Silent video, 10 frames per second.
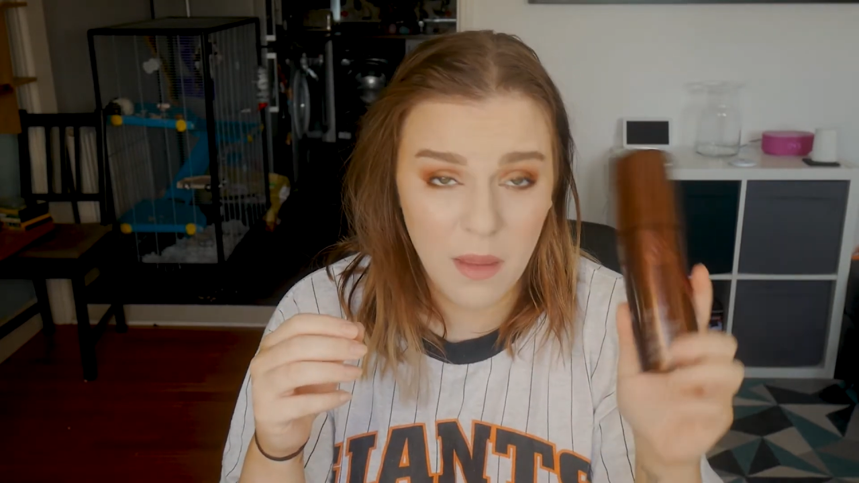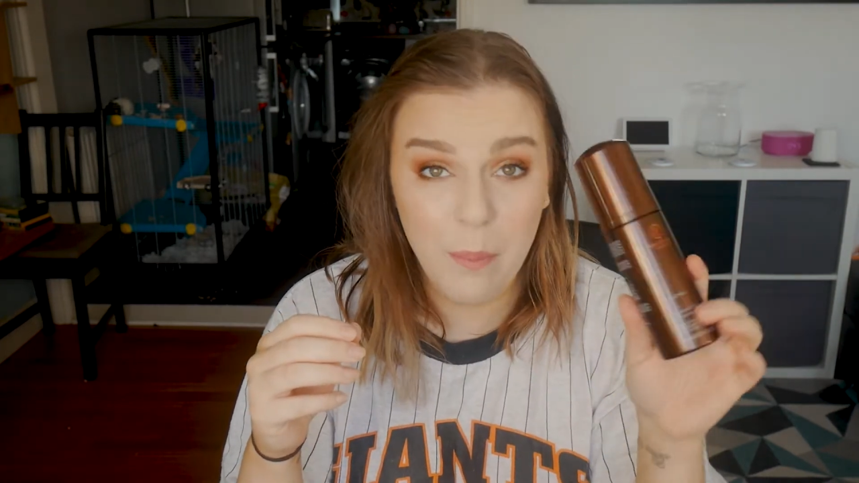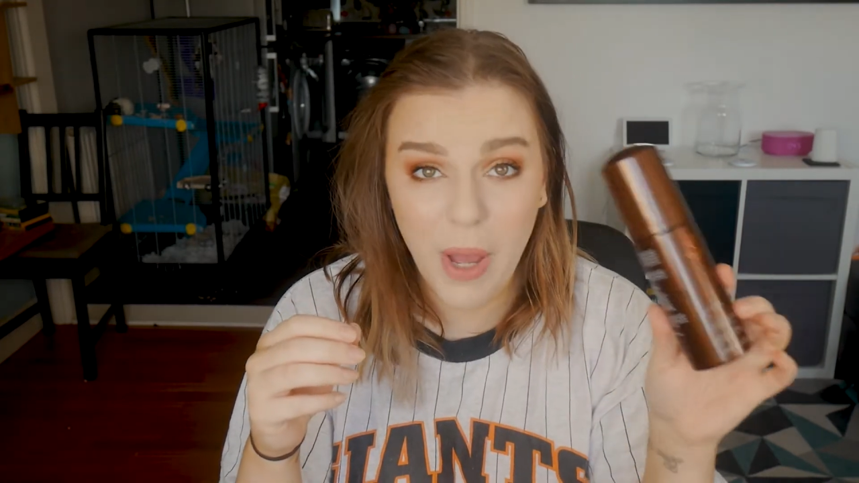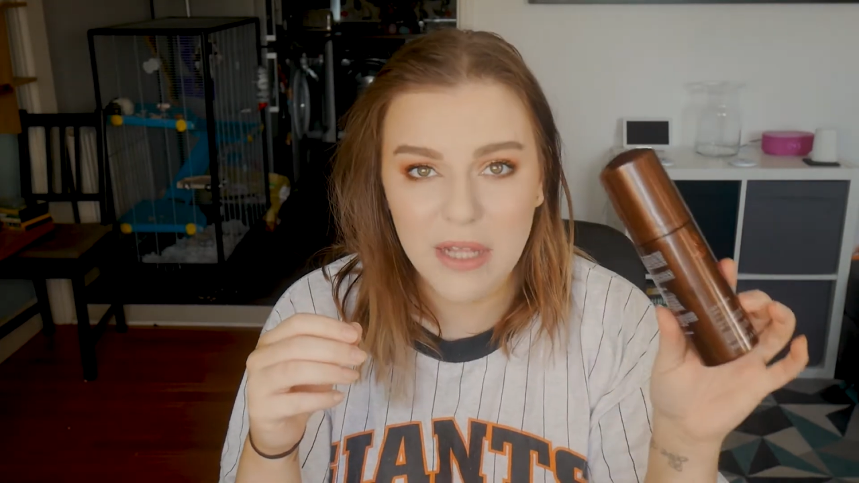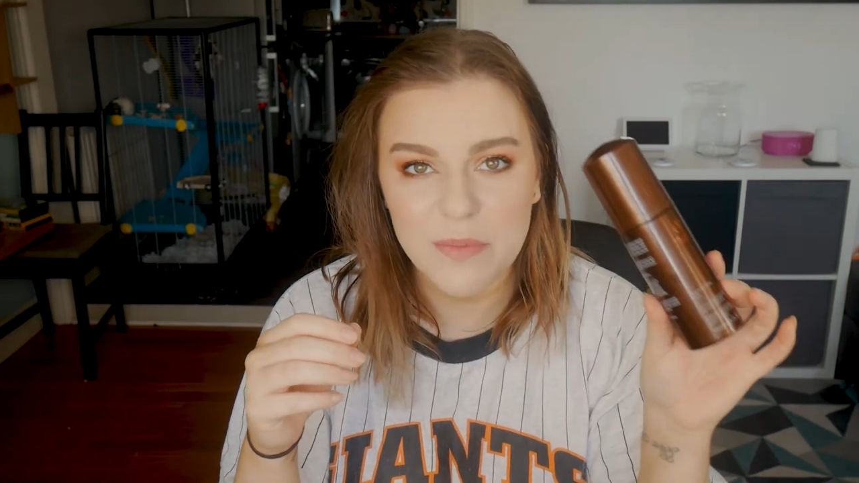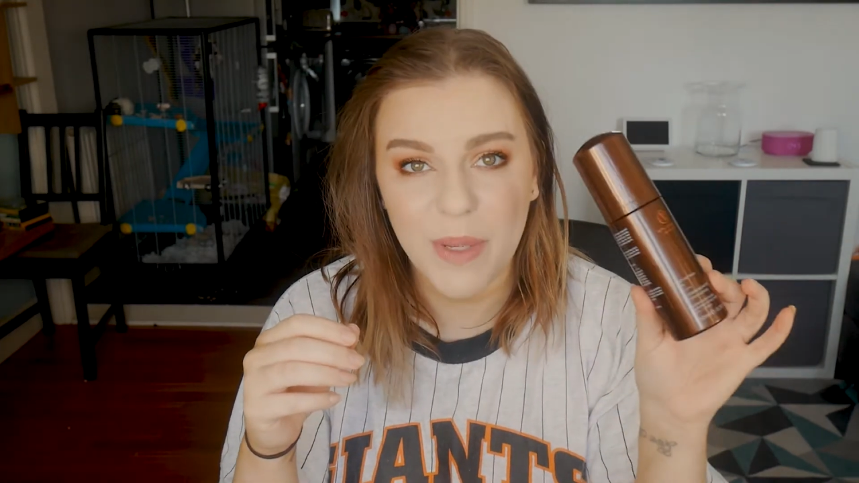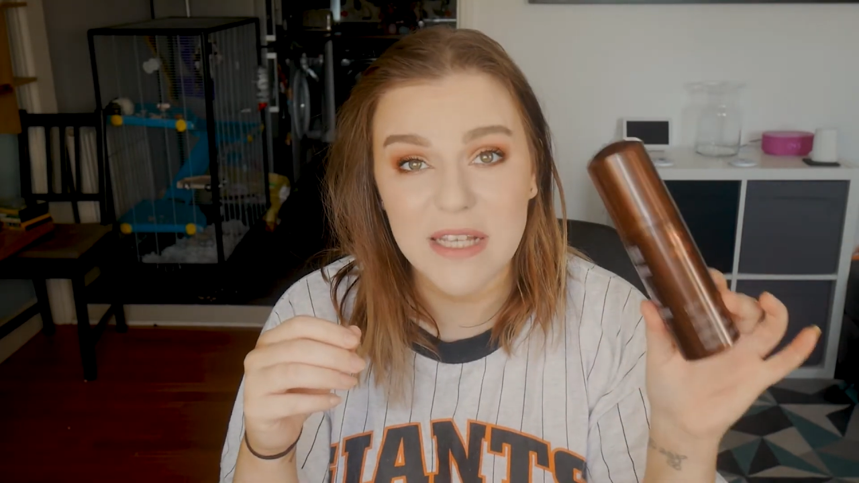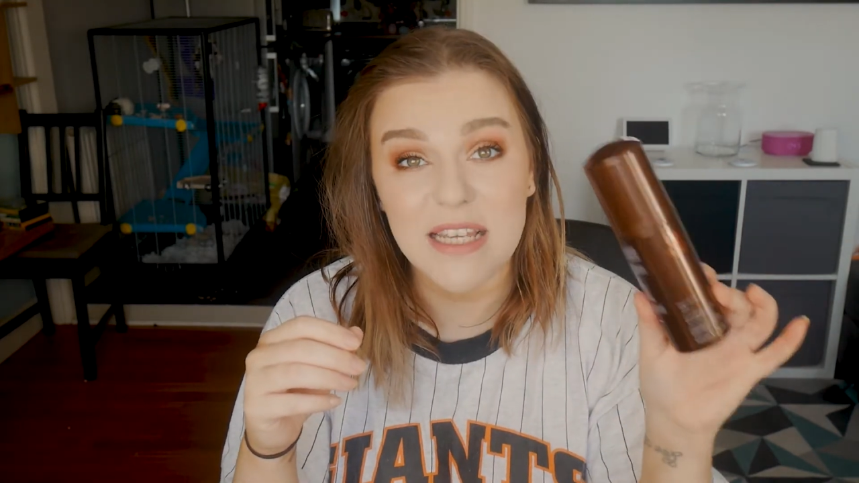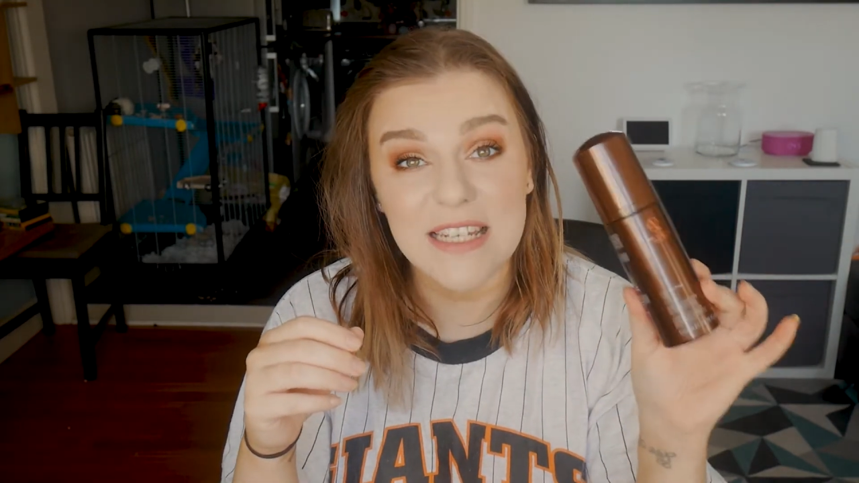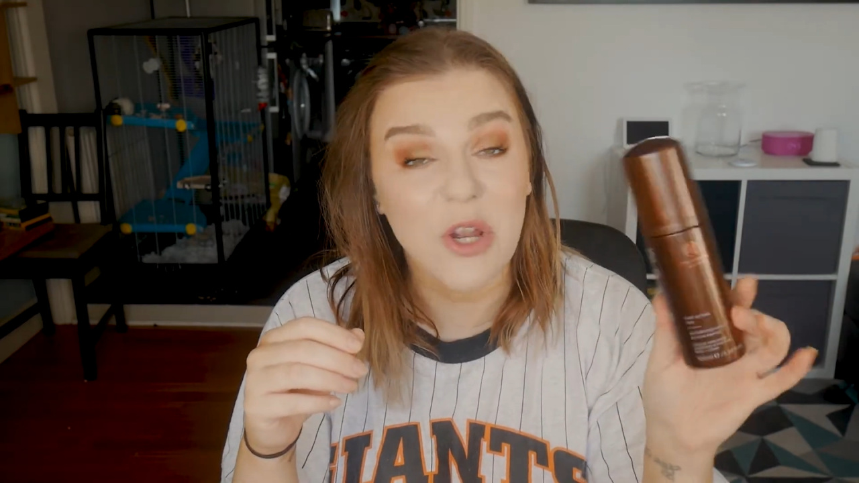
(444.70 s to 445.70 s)
But
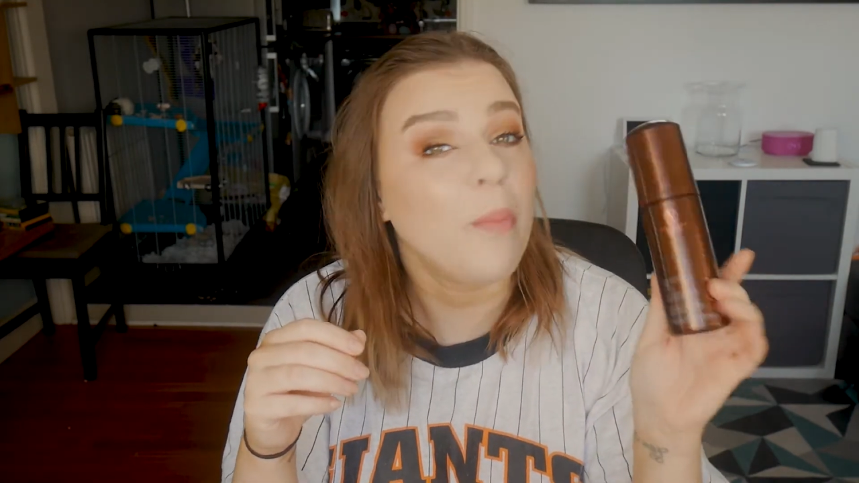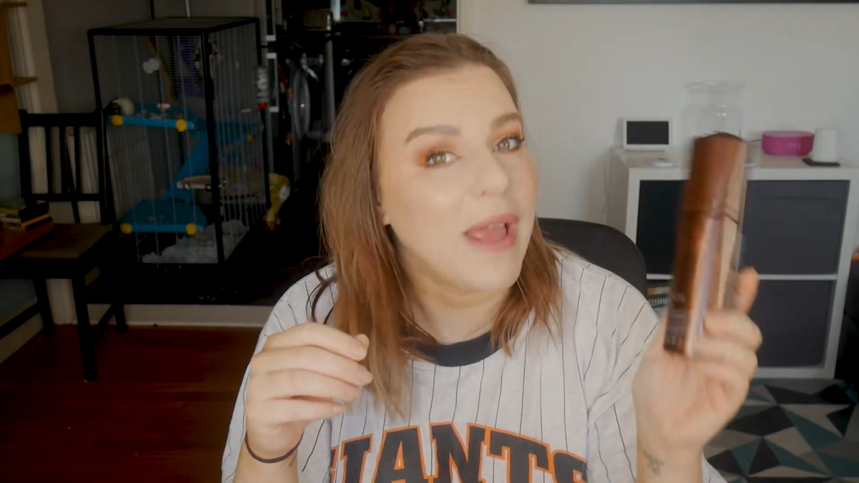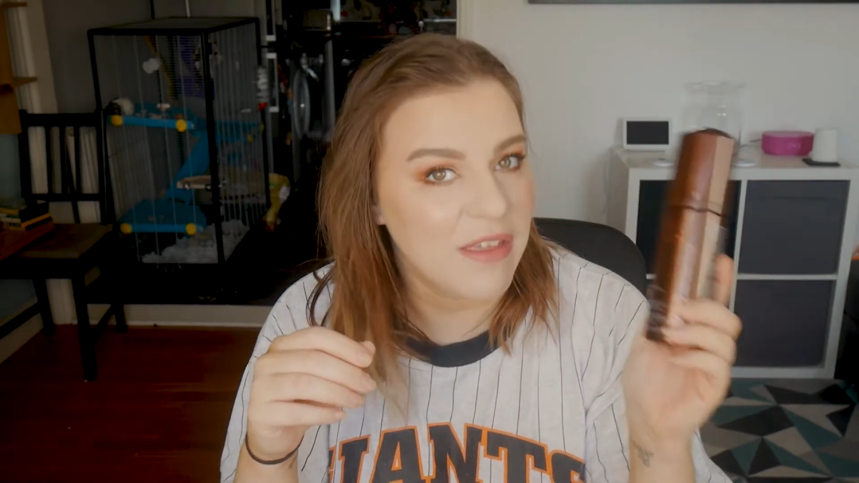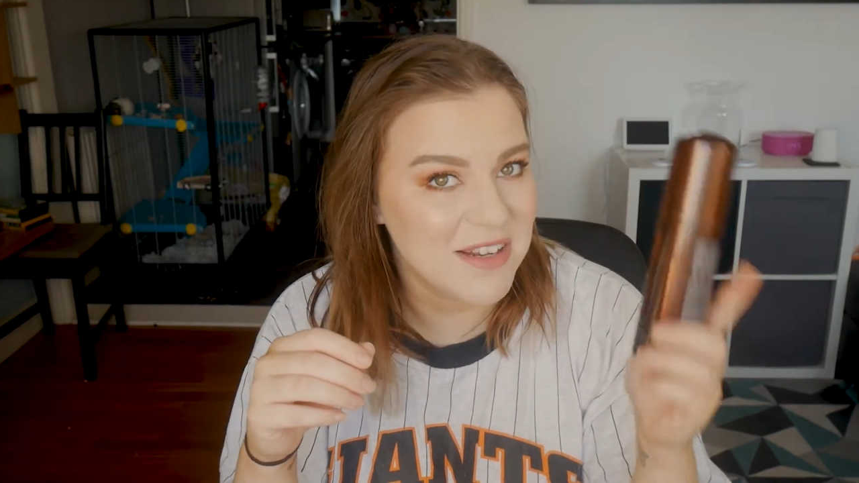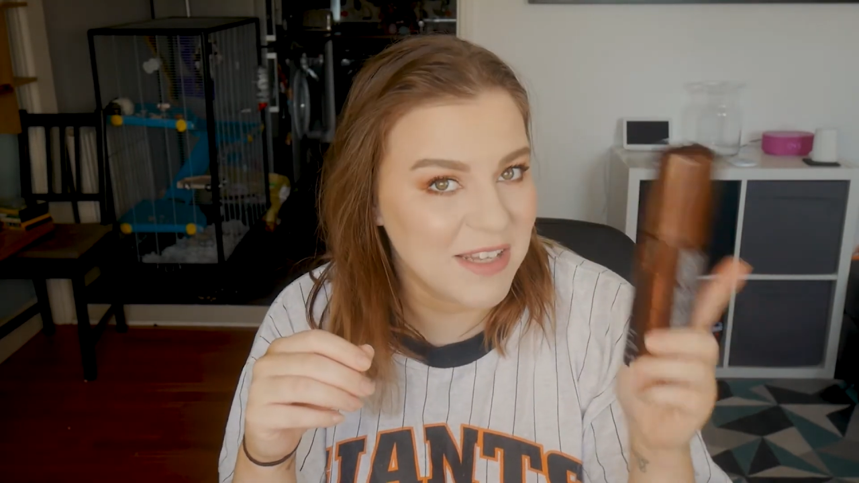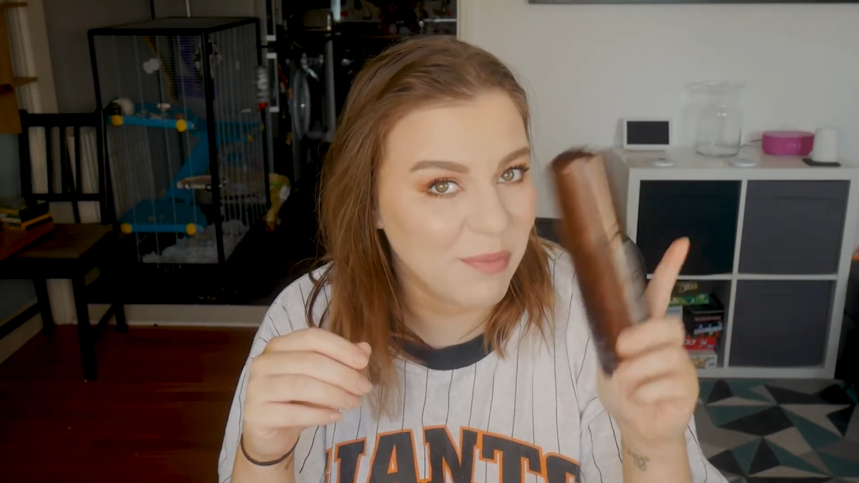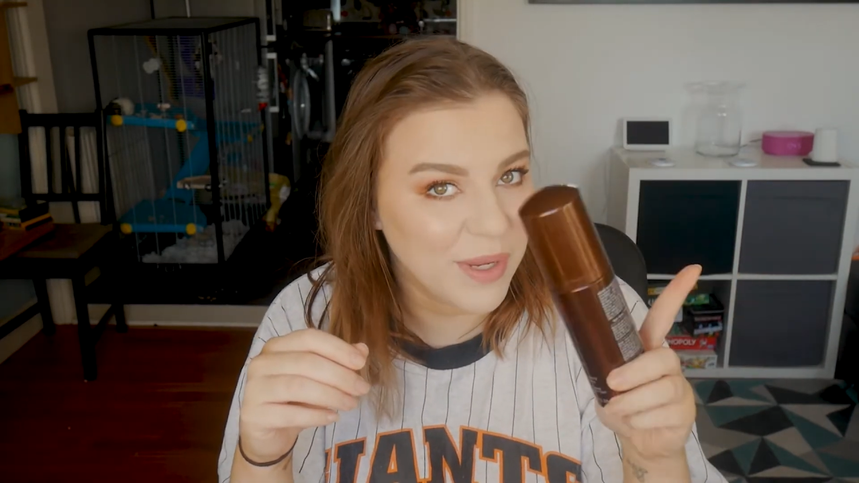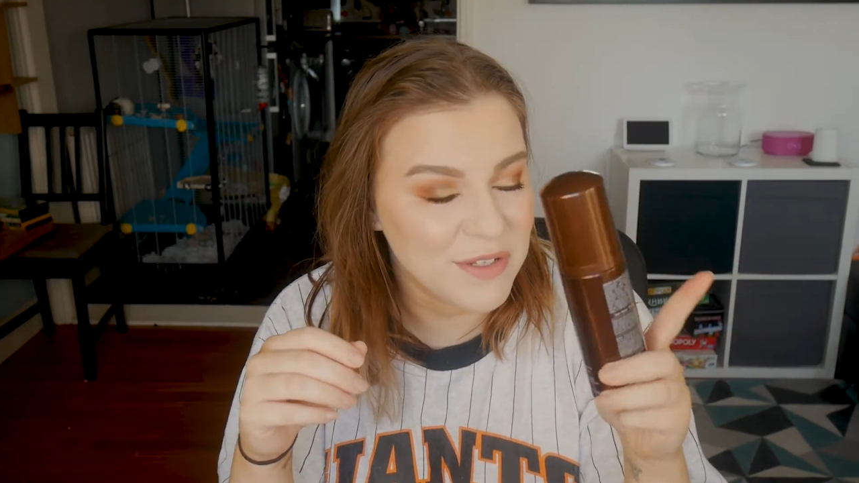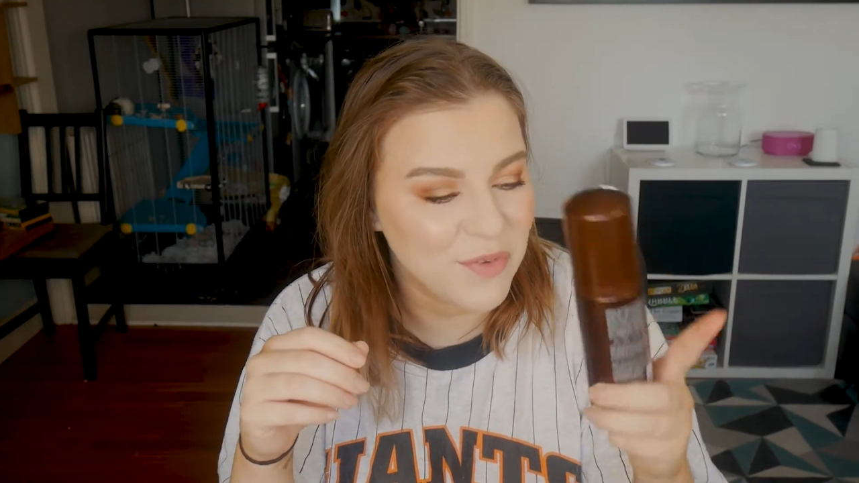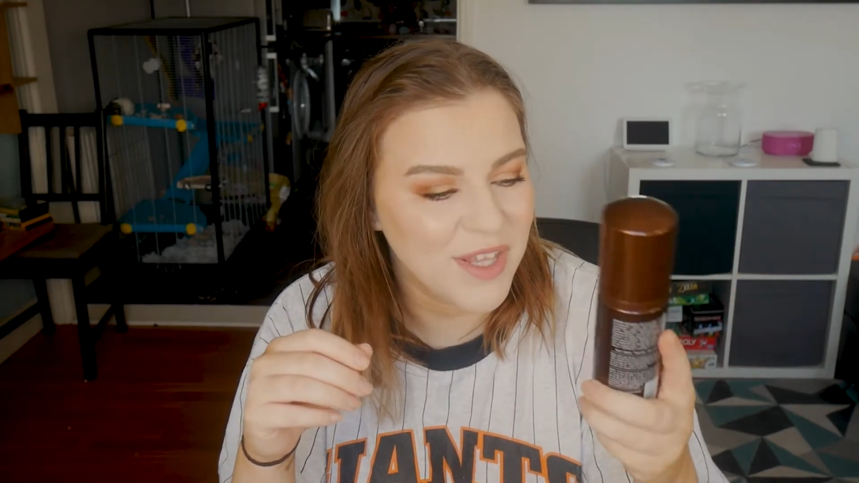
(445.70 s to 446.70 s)
because I did not pay
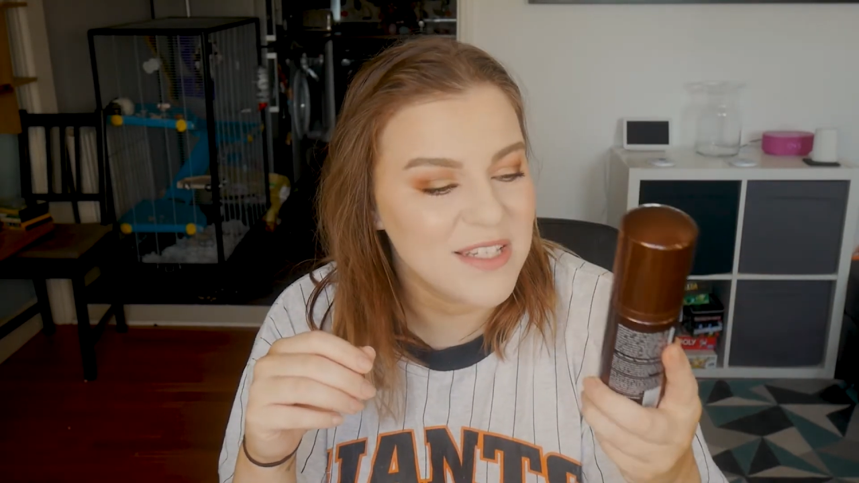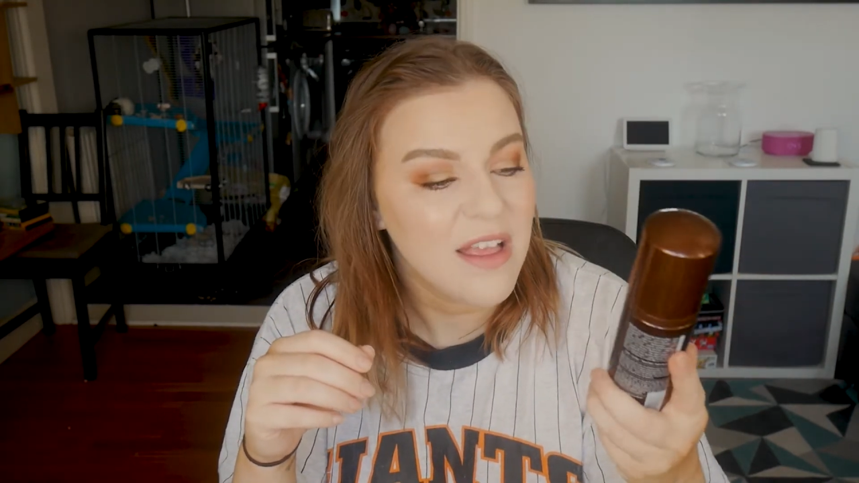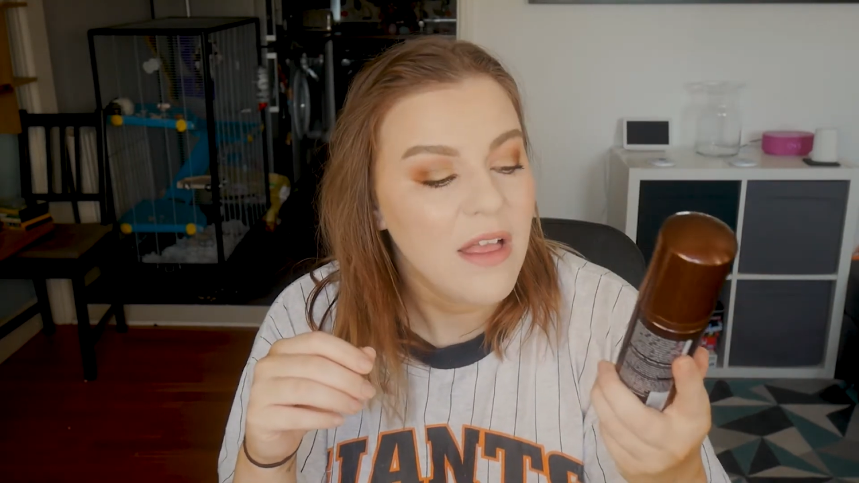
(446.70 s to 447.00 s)
£37 for this,